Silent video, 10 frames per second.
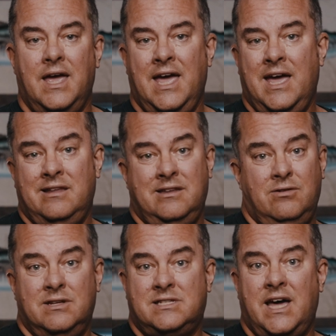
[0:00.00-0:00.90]
And
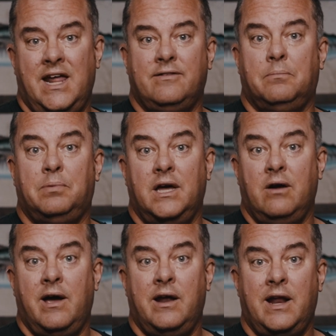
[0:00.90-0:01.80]
you just kind of have to play
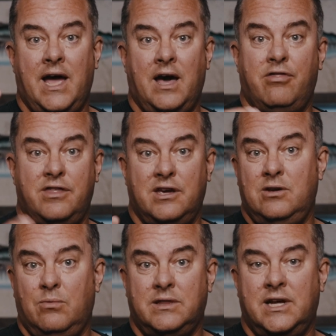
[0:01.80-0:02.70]
around how thick
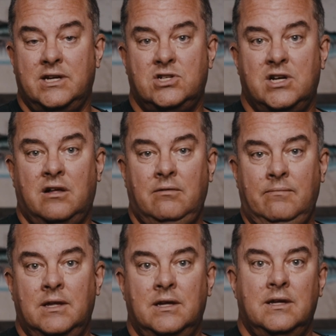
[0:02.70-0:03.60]
you want that shell.
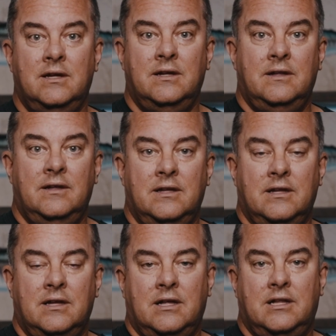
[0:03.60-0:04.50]

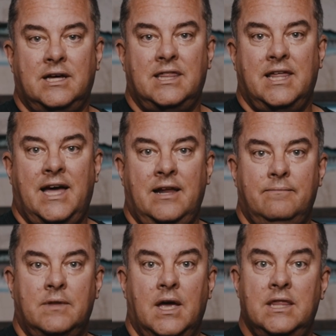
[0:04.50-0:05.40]
Click that,
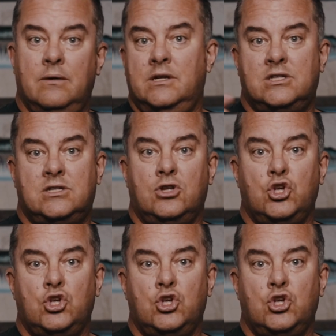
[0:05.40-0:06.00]
and then we just